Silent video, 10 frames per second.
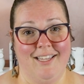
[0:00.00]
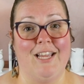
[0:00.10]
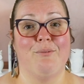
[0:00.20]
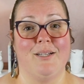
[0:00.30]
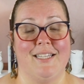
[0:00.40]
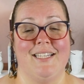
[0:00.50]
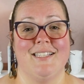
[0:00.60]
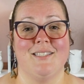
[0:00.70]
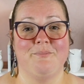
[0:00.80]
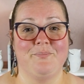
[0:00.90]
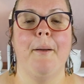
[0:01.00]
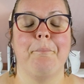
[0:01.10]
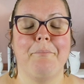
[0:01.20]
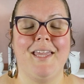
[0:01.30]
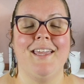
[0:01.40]
It really is
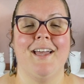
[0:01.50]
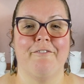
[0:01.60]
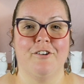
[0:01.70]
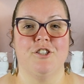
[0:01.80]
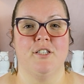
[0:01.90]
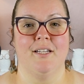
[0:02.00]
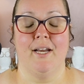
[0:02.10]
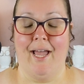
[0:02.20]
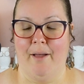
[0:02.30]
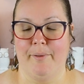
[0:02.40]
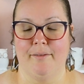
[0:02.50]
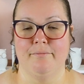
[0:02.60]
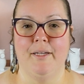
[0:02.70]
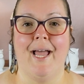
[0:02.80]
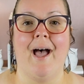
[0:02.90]
meat aversion can happen.
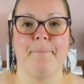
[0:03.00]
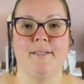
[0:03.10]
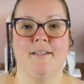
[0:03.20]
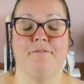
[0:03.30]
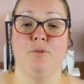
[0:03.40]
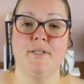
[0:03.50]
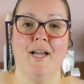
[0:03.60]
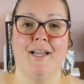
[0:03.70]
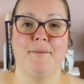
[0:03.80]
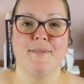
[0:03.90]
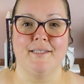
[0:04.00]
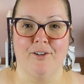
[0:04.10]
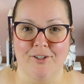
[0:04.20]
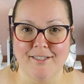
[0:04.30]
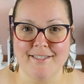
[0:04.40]
It happened a few times, and
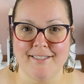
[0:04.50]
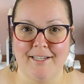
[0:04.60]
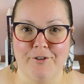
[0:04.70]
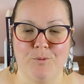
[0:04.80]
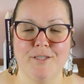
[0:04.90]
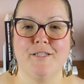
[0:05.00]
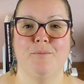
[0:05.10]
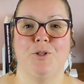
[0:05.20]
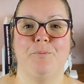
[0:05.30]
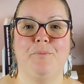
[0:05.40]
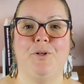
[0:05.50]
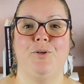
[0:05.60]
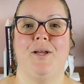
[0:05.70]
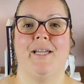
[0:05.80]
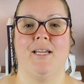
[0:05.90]
honestly, every once in a blue
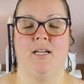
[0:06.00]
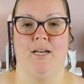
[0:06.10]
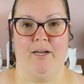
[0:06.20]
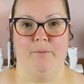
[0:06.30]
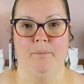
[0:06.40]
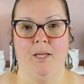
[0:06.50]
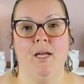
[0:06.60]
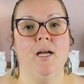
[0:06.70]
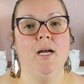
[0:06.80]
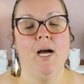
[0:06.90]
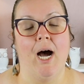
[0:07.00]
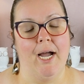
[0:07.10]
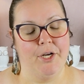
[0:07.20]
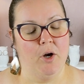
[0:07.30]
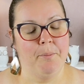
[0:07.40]
moon, I get it now.
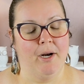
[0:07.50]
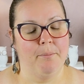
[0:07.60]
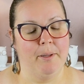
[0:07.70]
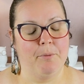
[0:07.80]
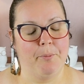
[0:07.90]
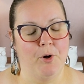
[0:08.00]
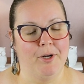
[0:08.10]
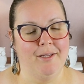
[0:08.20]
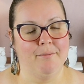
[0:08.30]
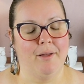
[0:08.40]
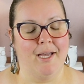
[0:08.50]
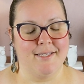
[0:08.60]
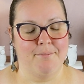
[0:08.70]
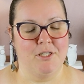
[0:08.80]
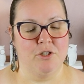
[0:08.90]
I know I'm not a big proponent,
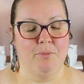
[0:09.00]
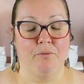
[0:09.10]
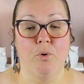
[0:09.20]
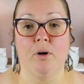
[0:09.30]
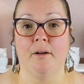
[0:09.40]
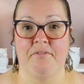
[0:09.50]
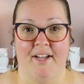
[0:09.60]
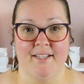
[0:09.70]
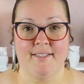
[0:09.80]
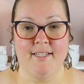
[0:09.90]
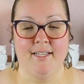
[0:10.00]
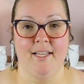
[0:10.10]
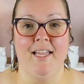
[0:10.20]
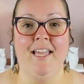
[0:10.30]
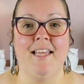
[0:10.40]
as I mentioned before, of
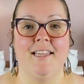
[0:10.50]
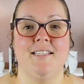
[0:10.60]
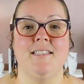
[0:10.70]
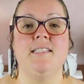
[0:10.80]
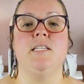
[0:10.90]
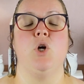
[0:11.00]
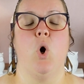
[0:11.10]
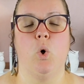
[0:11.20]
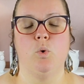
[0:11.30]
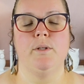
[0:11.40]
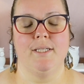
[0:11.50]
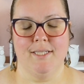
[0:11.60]
fasting. This is the only